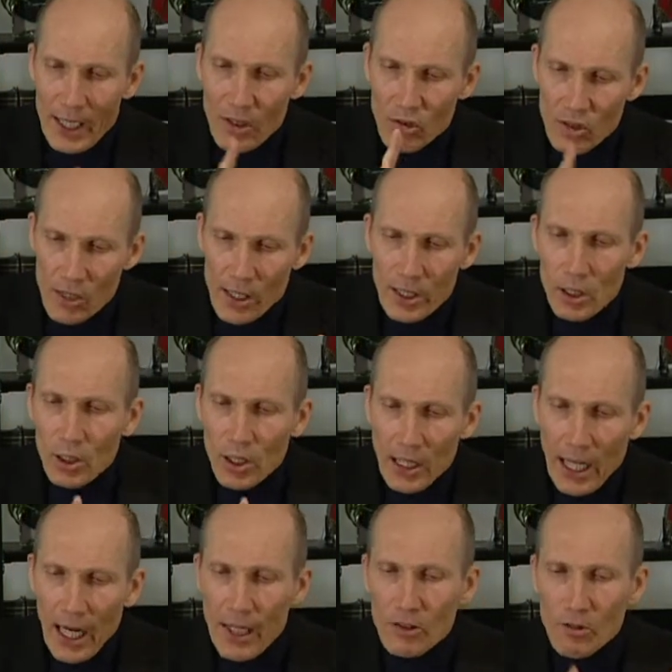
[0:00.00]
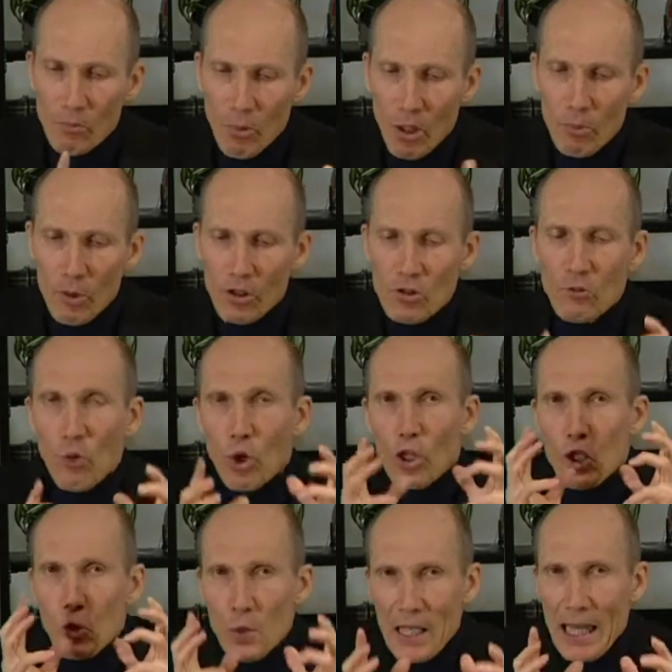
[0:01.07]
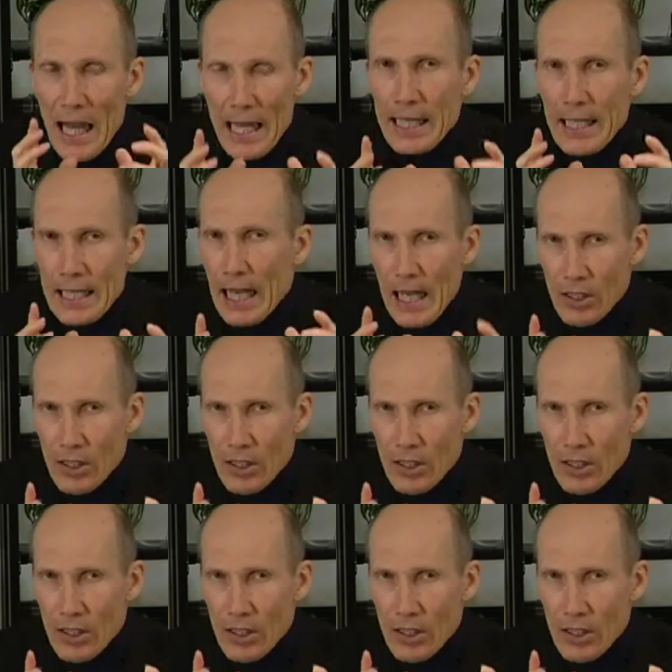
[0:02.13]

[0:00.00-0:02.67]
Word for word: is still God's purpose for creating